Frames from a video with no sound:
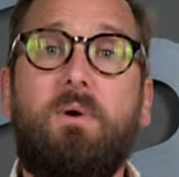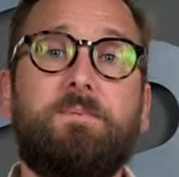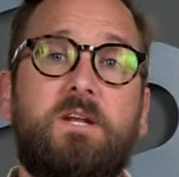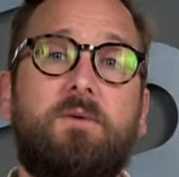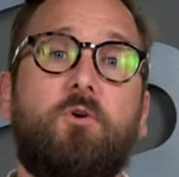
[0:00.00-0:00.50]

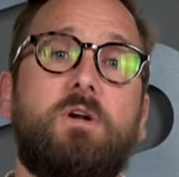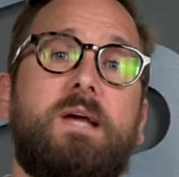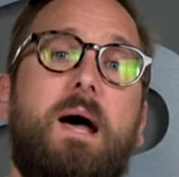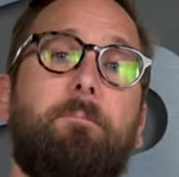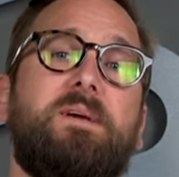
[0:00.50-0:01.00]
wraps it up for our
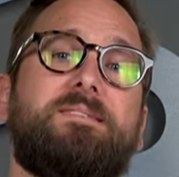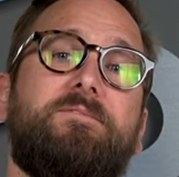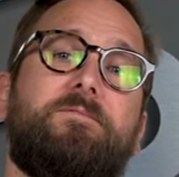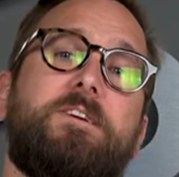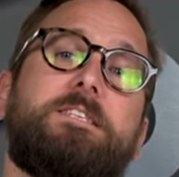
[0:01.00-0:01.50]
top picks
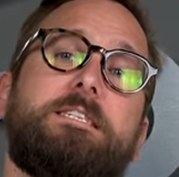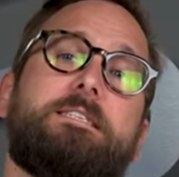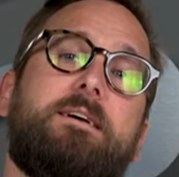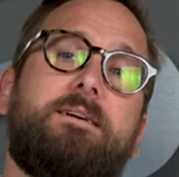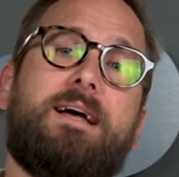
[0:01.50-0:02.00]
in fishing
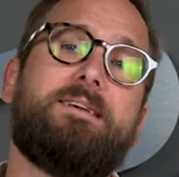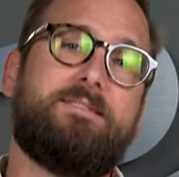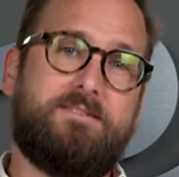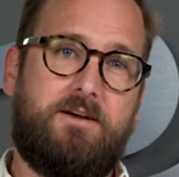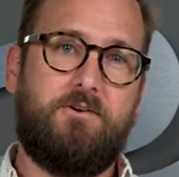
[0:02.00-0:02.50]

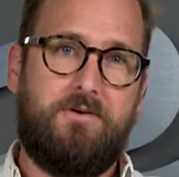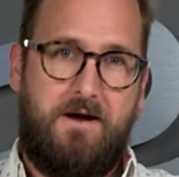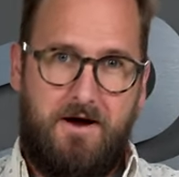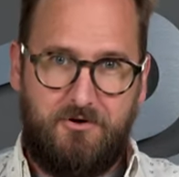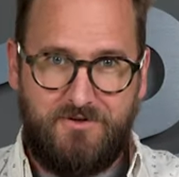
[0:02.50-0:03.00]
sunglasses under
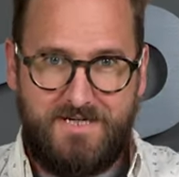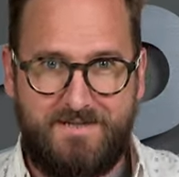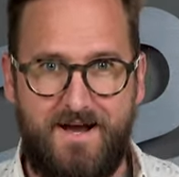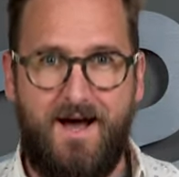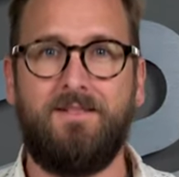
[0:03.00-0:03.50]

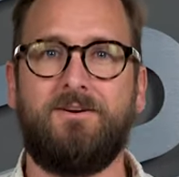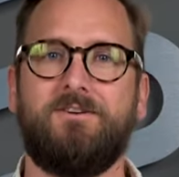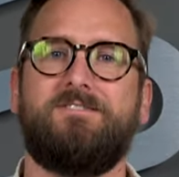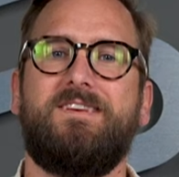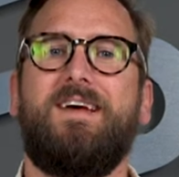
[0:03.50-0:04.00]

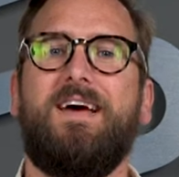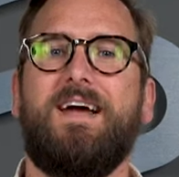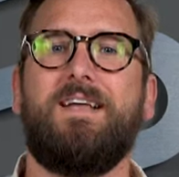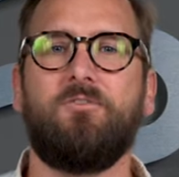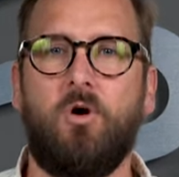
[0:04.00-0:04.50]
$100.
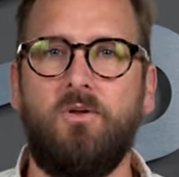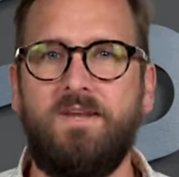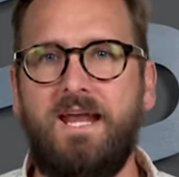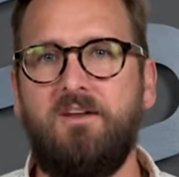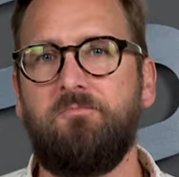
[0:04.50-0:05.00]
Again, they're all
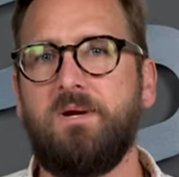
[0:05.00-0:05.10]
Native